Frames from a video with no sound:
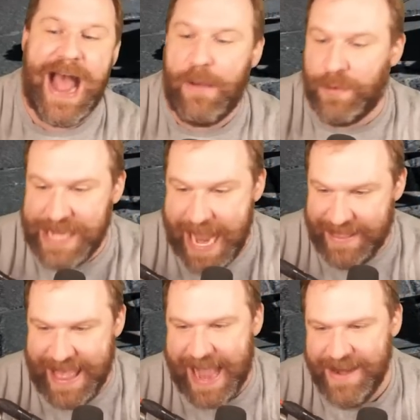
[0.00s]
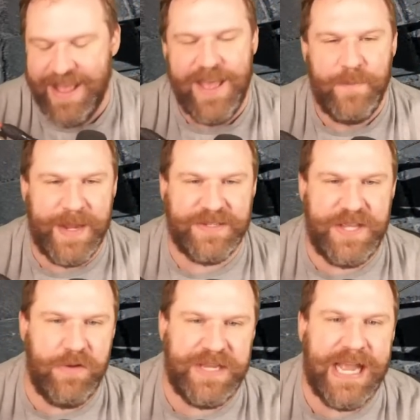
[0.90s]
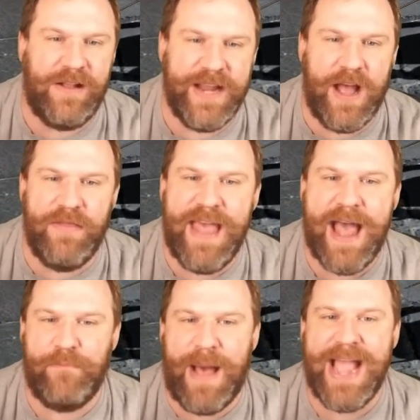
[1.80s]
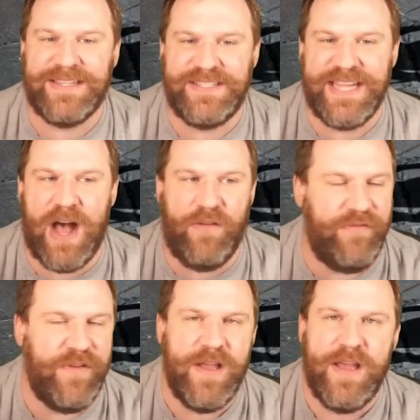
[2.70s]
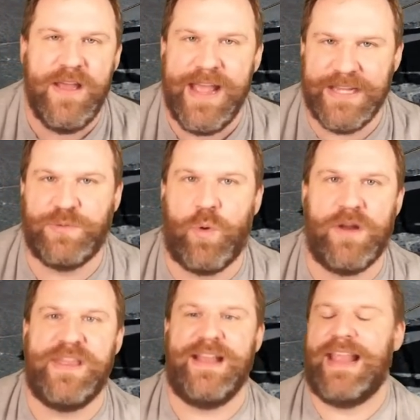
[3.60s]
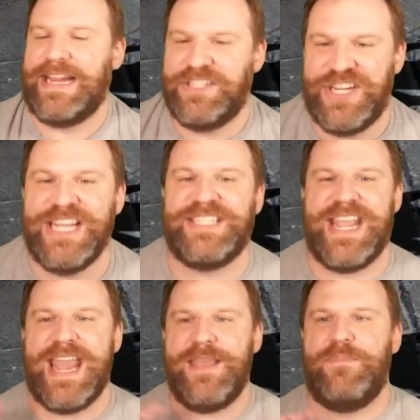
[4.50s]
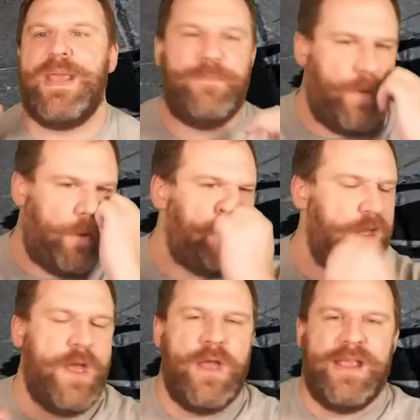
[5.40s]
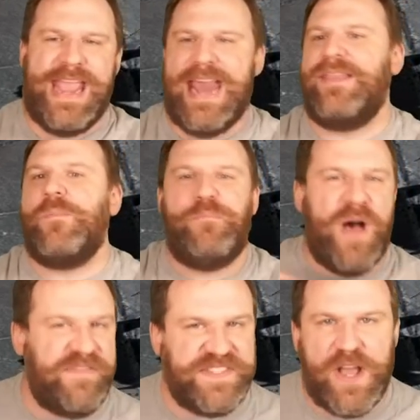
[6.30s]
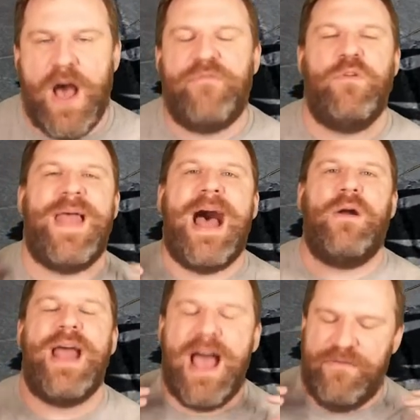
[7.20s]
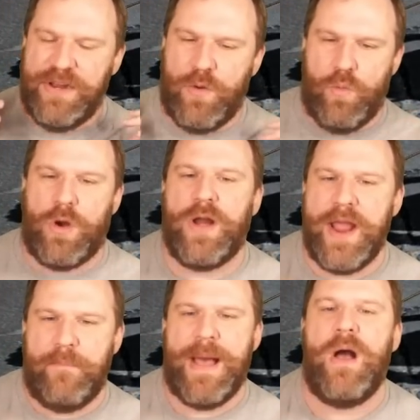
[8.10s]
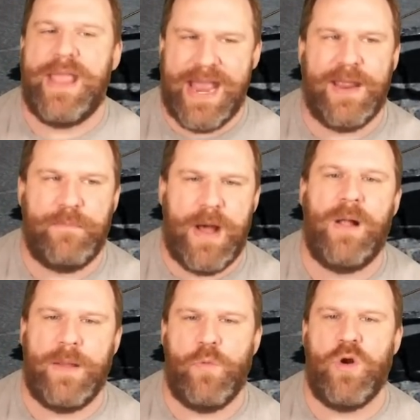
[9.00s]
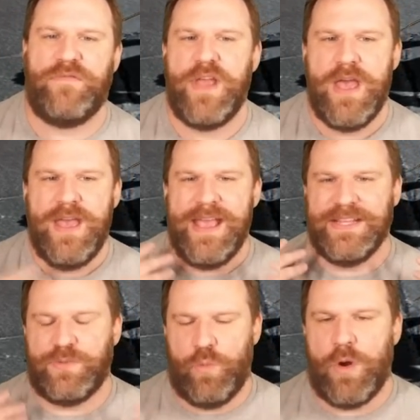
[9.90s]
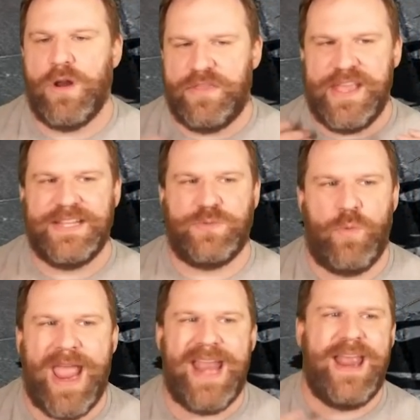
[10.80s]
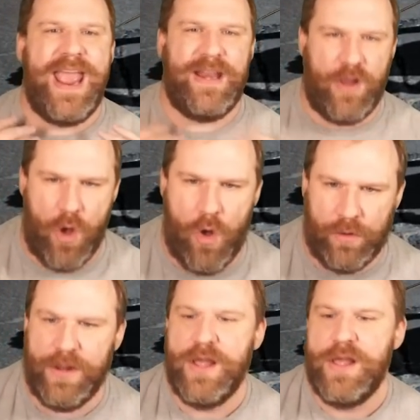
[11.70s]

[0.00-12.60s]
I will take that because the utility on that by itself is worth it. Like just getting the buffs off without having to worry about getting polymorphed is worth its weight in gold.